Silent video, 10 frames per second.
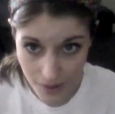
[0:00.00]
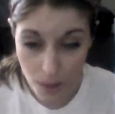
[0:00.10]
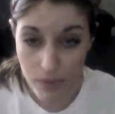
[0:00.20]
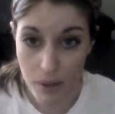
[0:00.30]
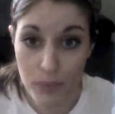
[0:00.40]

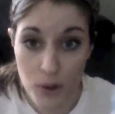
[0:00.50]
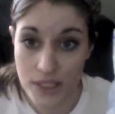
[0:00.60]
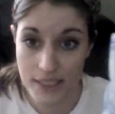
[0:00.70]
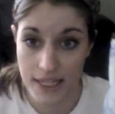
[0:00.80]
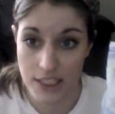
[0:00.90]
But both
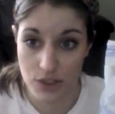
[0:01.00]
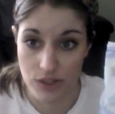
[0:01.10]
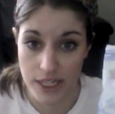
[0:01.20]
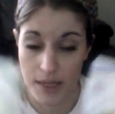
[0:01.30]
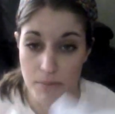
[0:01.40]
size
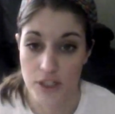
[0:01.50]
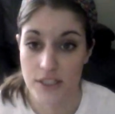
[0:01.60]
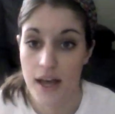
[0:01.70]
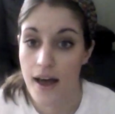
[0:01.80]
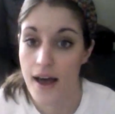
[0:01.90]
3
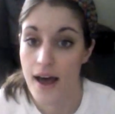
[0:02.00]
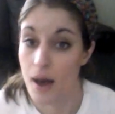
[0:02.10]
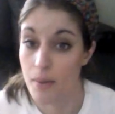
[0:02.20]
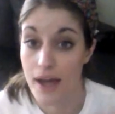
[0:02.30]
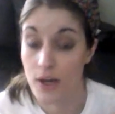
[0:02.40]
diapers.
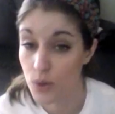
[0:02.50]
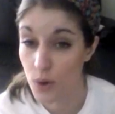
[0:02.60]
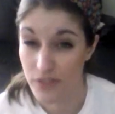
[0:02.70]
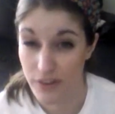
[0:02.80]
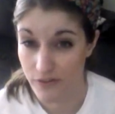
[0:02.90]
I don't know
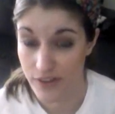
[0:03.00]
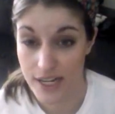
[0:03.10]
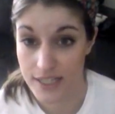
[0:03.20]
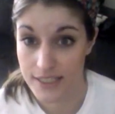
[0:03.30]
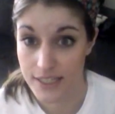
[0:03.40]
if the fit
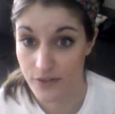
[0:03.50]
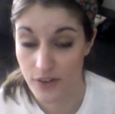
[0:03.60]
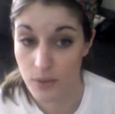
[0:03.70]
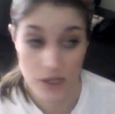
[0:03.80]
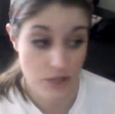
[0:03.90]
is
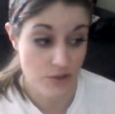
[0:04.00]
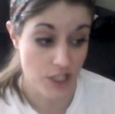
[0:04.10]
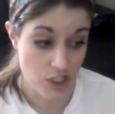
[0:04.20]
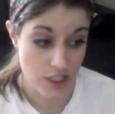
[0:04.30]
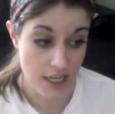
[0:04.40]
different when you
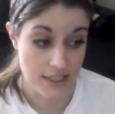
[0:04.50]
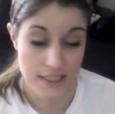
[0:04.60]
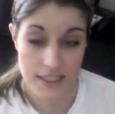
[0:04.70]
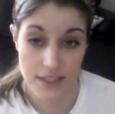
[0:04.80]
change sizes,